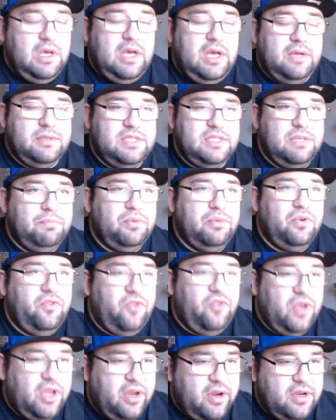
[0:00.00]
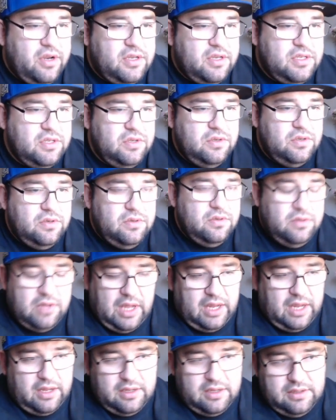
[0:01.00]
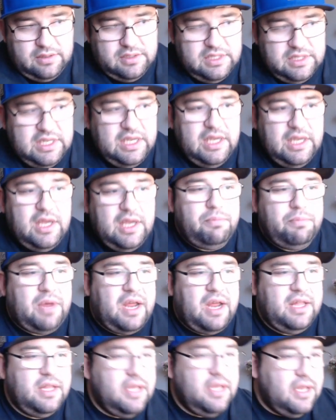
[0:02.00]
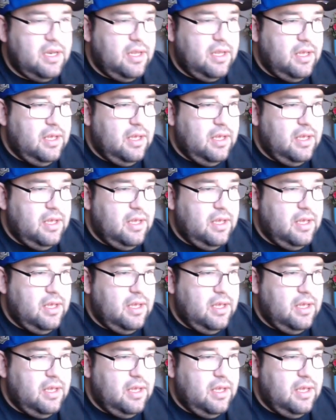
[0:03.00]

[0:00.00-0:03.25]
simple figure to see and pilot.